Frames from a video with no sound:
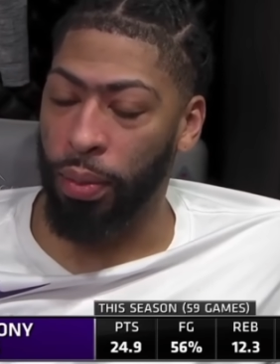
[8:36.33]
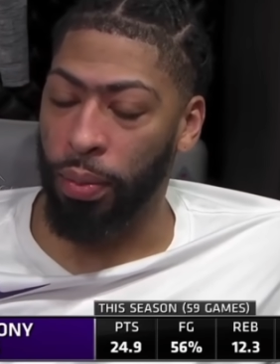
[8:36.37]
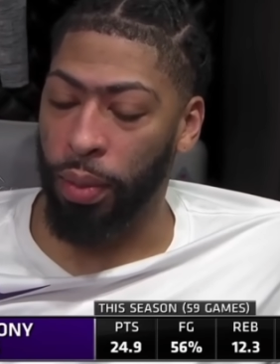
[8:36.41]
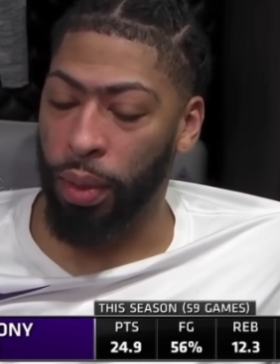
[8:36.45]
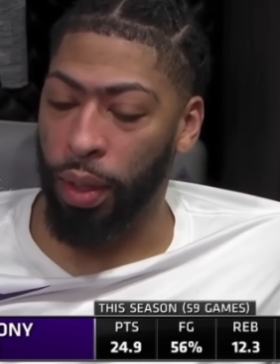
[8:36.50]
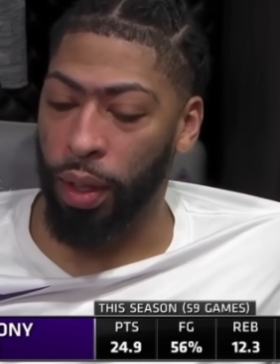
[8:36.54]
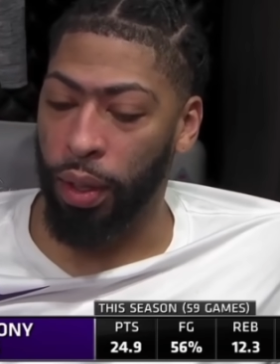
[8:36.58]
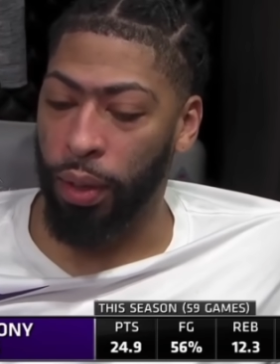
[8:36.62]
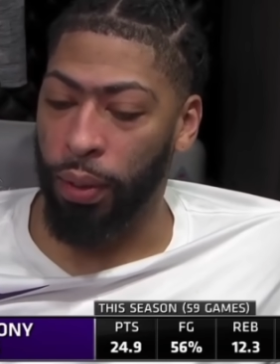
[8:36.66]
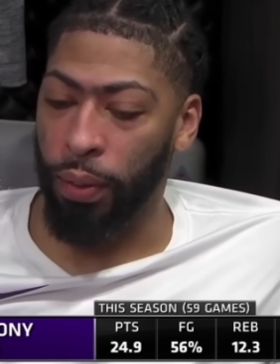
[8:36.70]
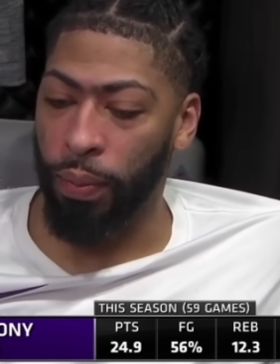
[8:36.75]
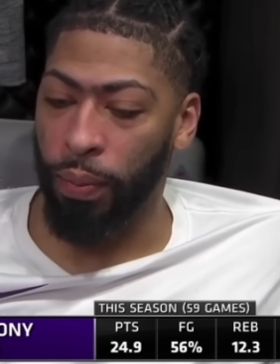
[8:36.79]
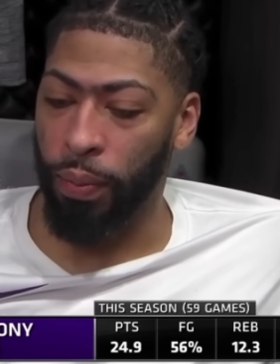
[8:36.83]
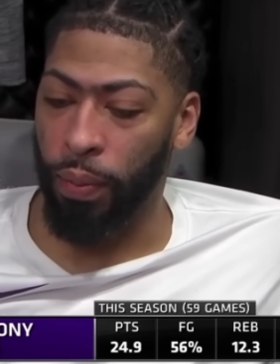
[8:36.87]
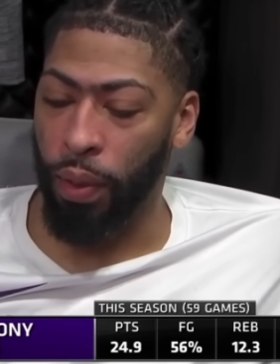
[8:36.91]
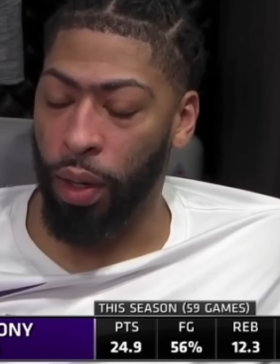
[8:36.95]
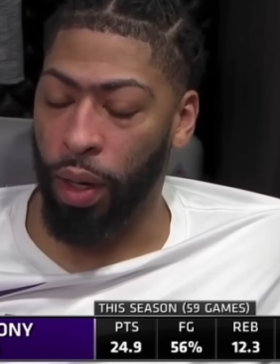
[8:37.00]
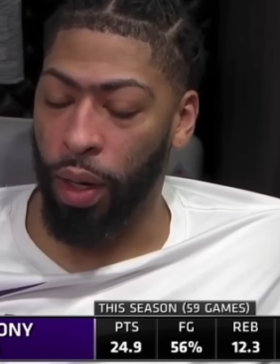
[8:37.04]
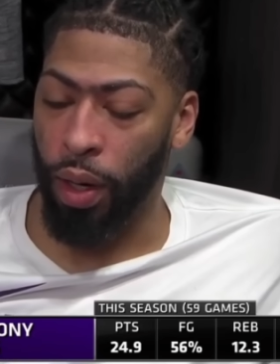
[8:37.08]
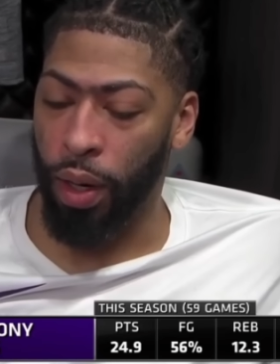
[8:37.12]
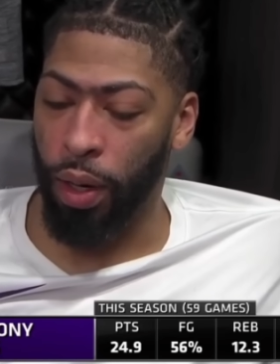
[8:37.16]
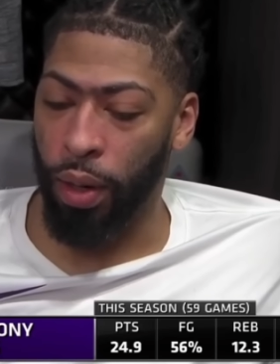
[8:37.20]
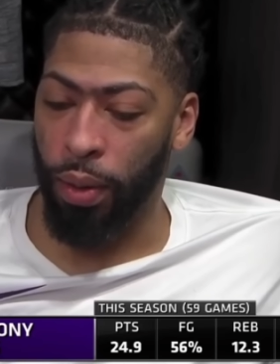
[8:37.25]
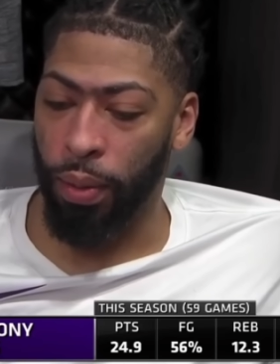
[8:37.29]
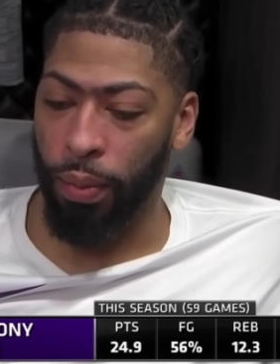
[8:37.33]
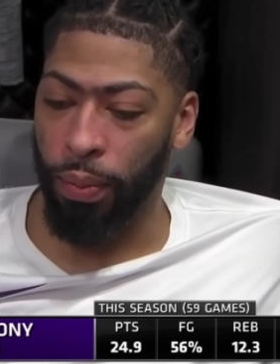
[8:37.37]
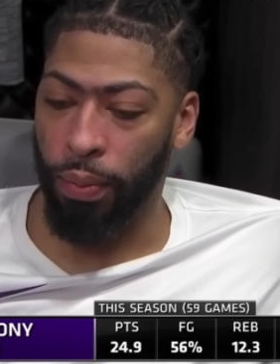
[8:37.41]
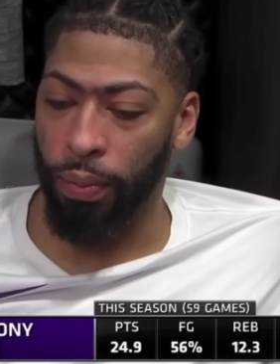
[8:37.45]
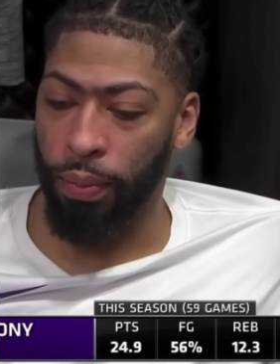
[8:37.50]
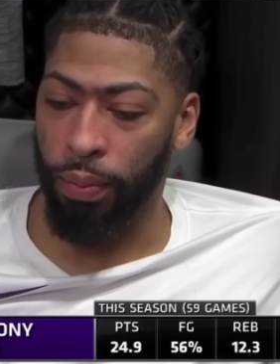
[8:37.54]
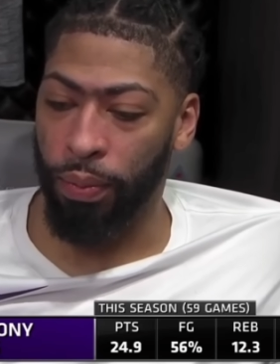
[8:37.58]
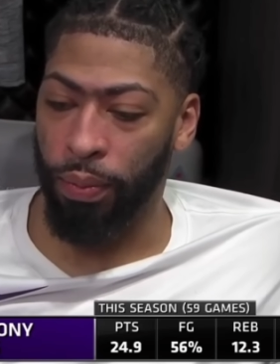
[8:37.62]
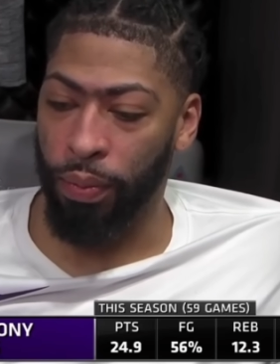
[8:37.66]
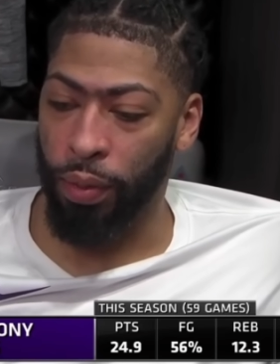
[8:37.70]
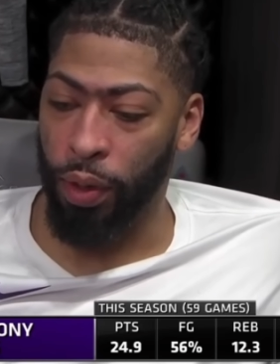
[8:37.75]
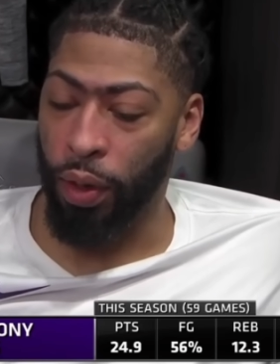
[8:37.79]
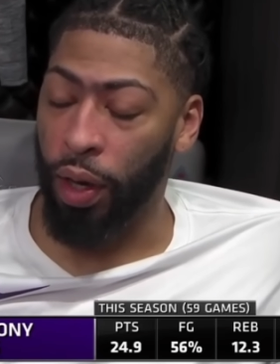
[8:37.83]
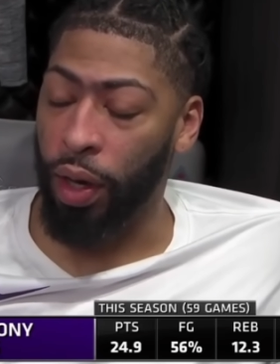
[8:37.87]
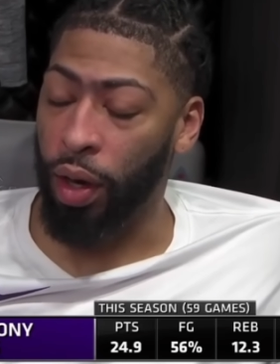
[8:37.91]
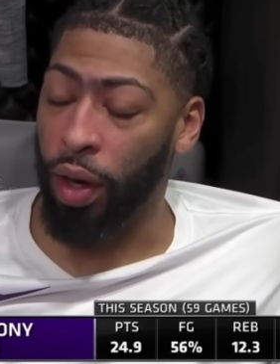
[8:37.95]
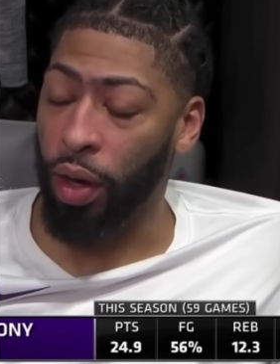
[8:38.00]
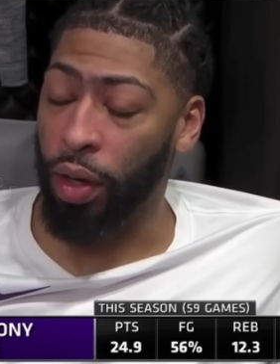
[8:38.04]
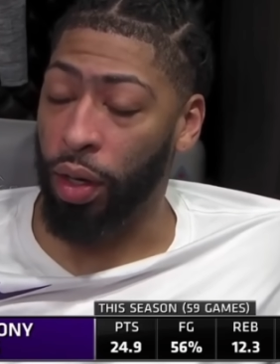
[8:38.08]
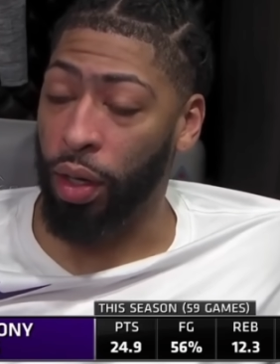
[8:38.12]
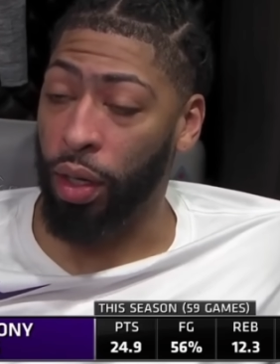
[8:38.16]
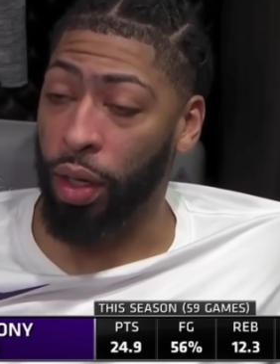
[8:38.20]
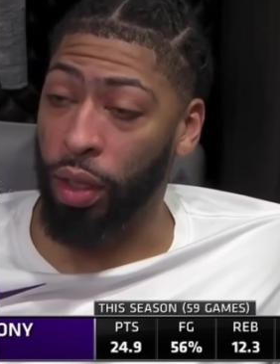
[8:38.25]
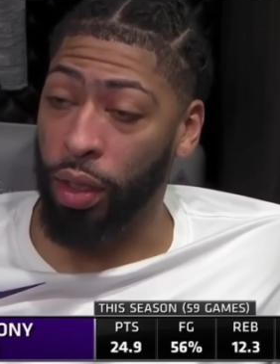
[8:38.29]
But um, you know,
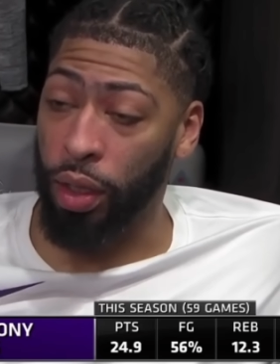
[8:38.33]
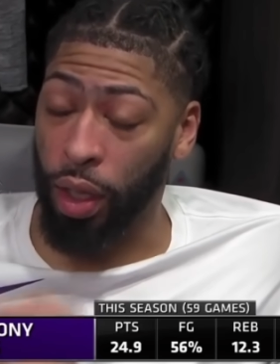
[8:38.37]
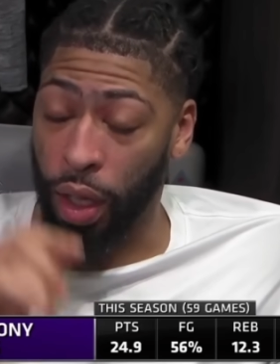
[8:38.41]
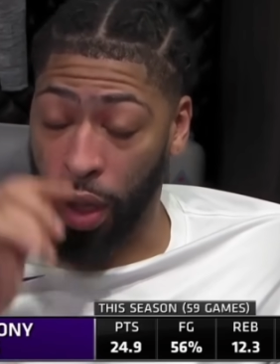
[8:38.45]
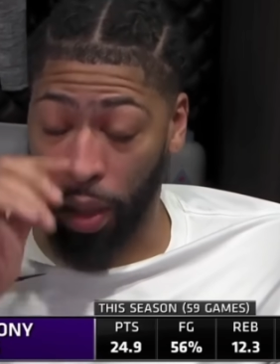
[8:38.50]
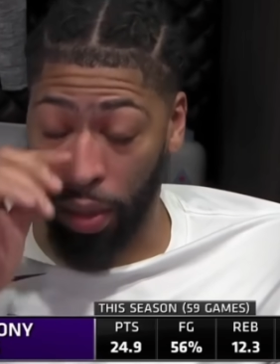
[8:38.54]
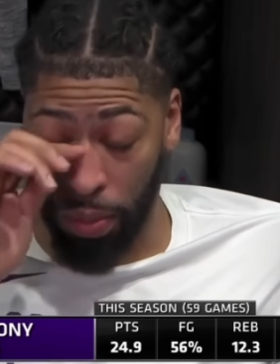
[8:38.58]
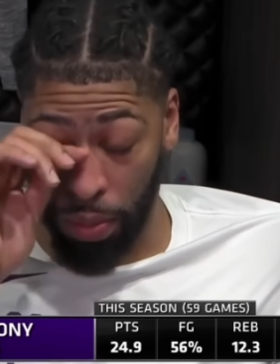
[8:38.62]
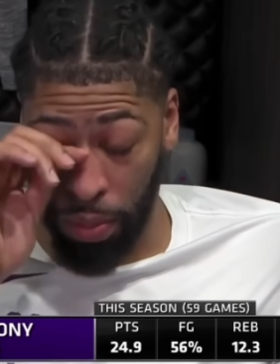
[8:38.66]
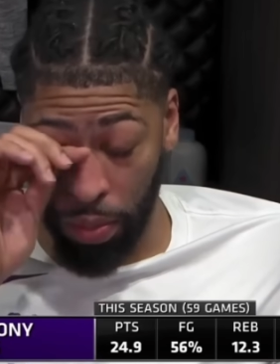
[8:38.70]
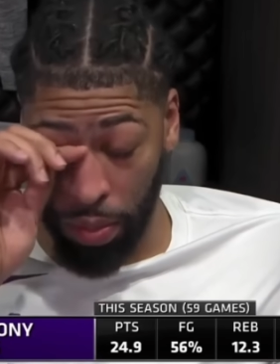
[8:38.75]
y'all did a good job.